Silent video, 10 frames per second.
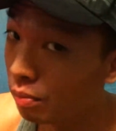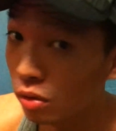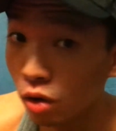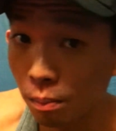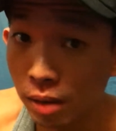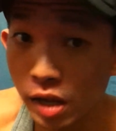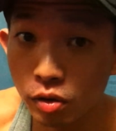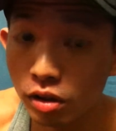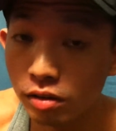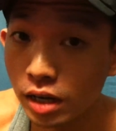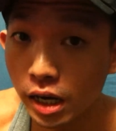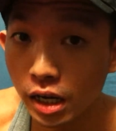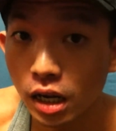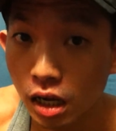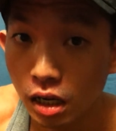I'm not playing with this guy.
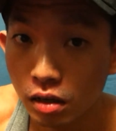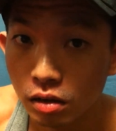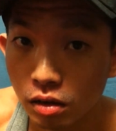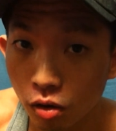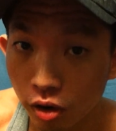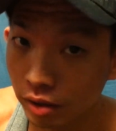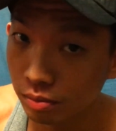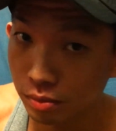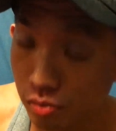Alright?